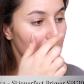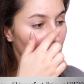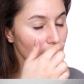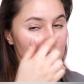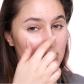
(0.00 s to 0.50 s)
but
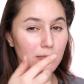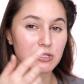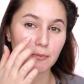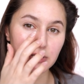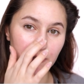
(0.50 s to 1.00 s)
it also
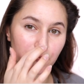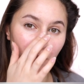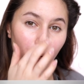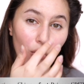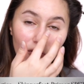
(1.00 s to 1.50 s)
doubles up as a
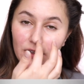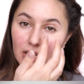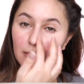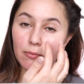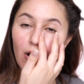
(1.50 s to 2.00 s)

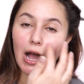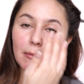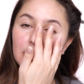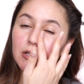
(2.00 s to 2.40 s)
pore-filling primer.